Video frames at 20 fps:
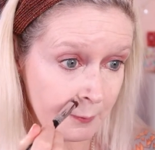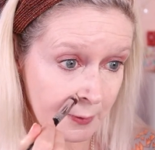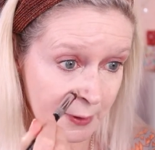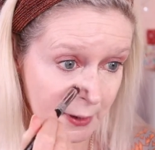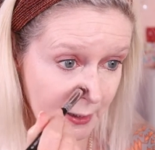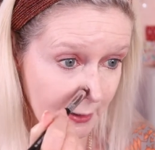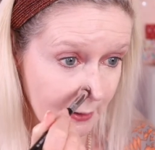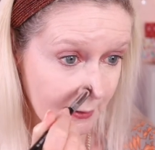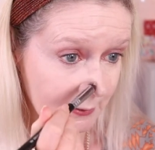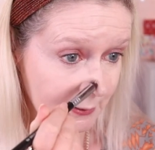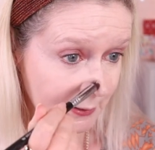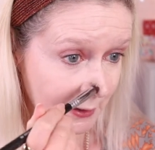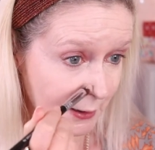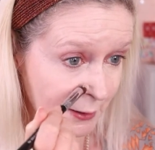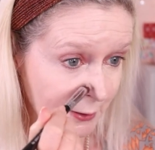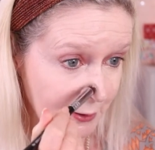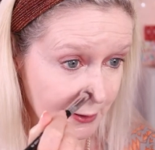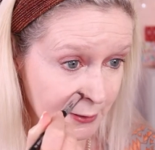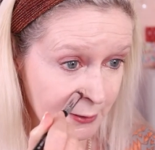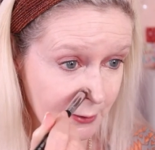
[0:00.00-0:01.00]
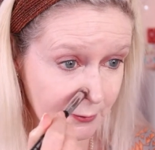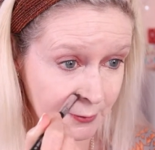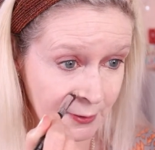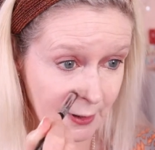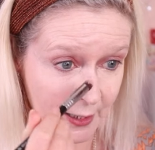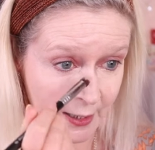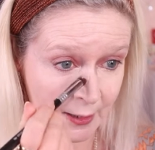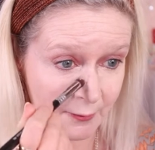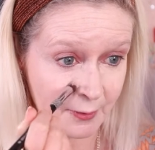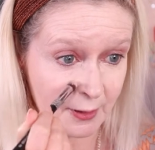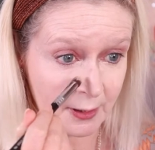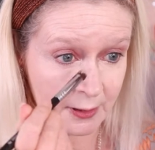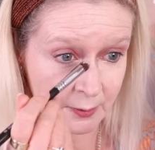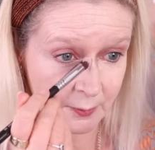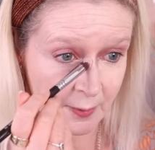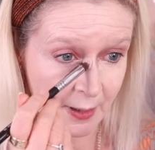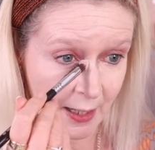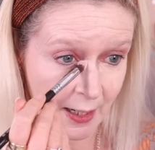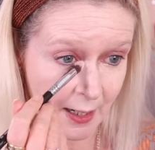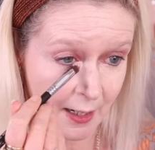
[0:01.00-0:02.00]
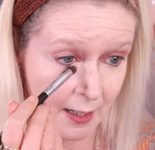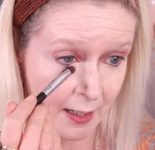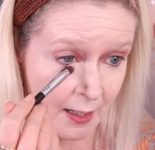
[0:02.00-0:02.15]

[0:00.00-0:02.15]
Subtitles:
with that concealer just on the areas where